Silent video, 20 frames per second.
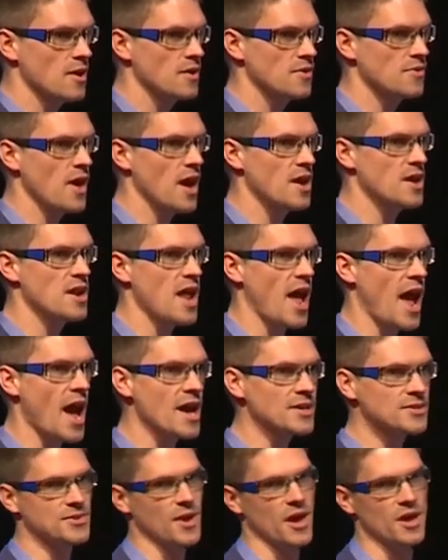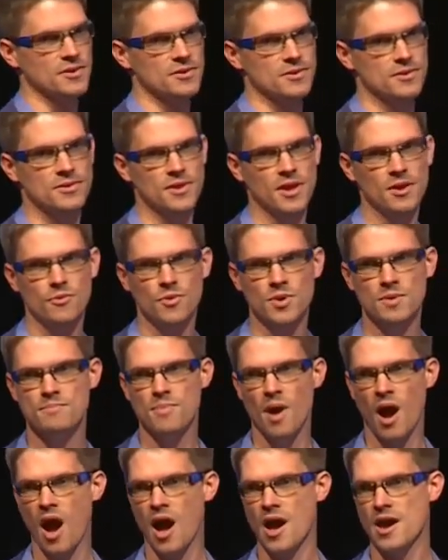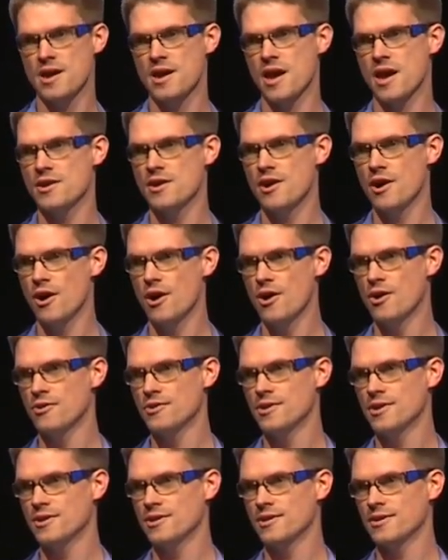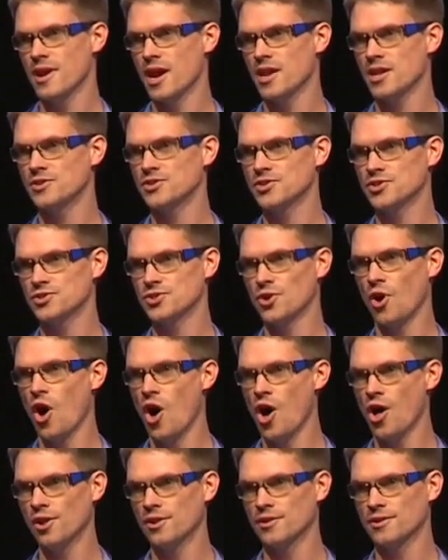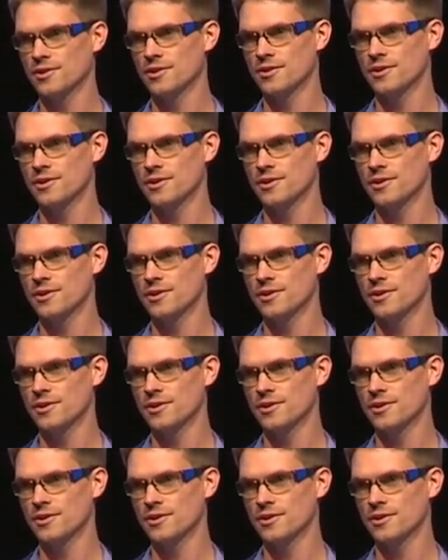than an asset that we buy and own and install